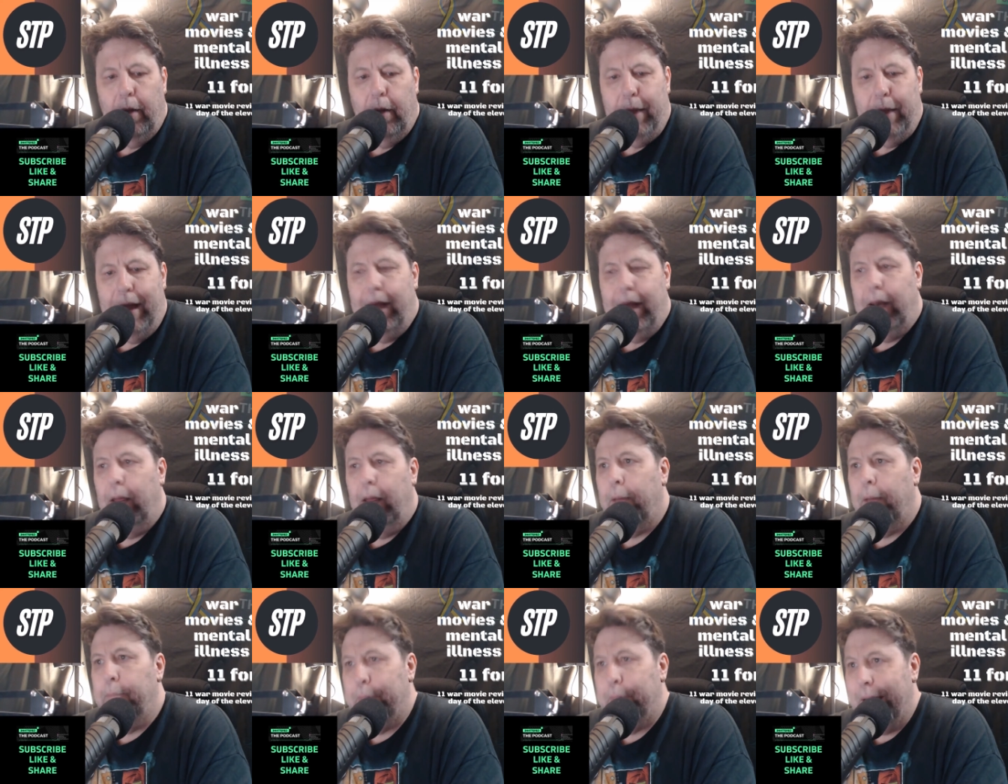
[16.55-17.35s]
about
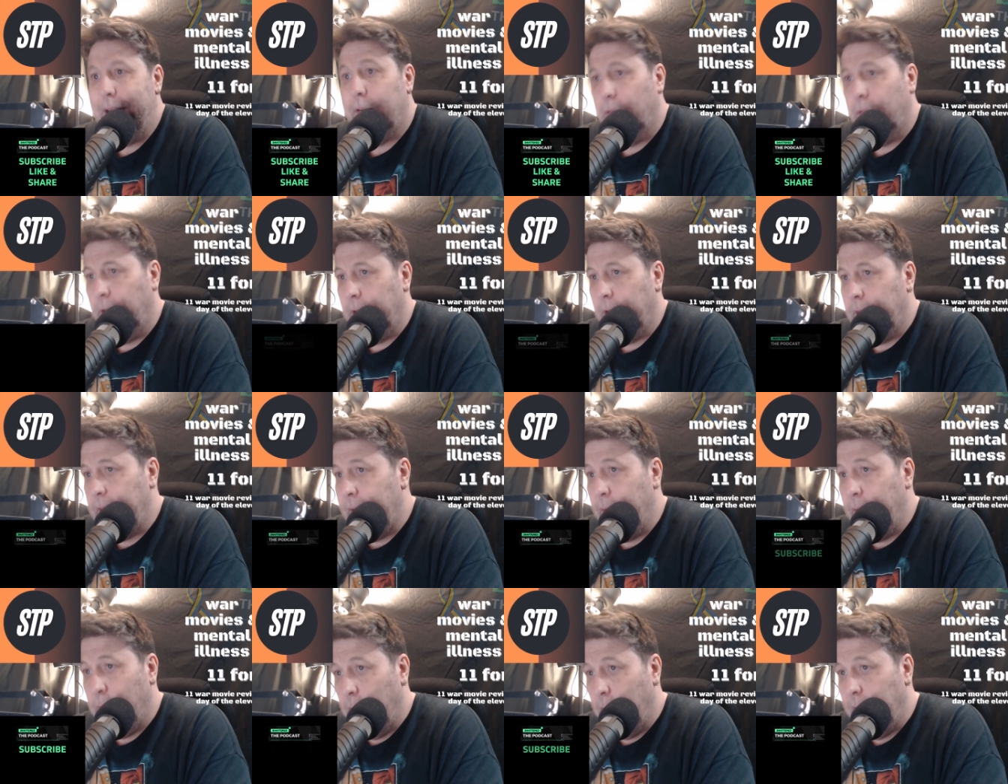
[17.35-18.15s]
a battle
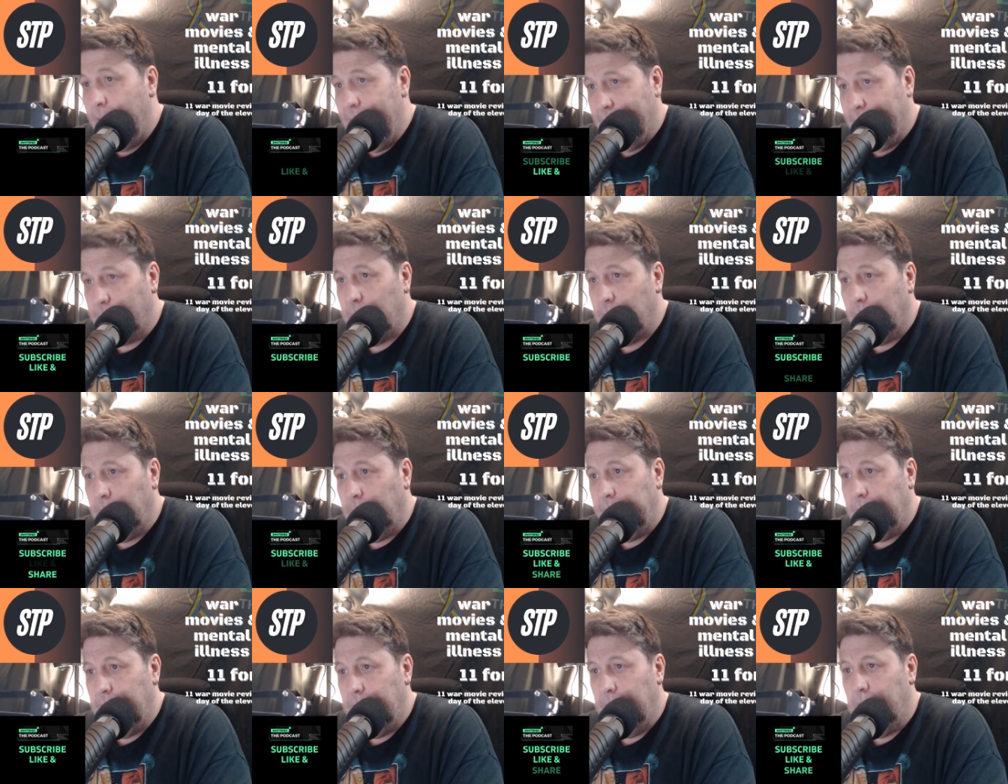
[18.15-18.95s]
that they were
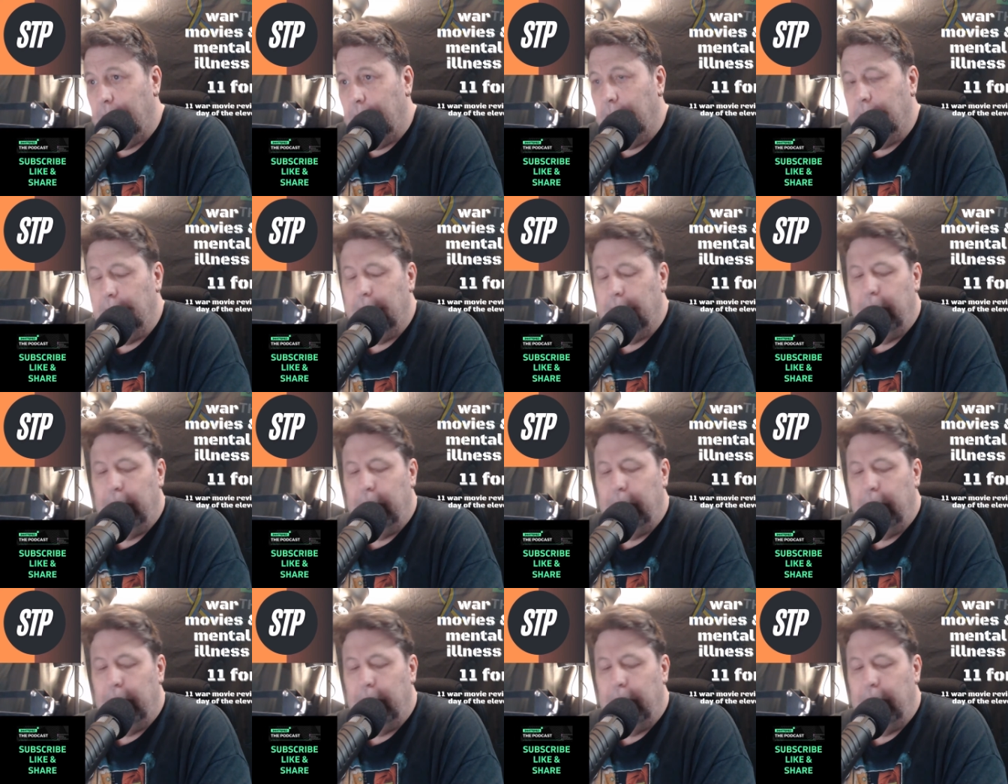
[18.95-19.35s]
actually in.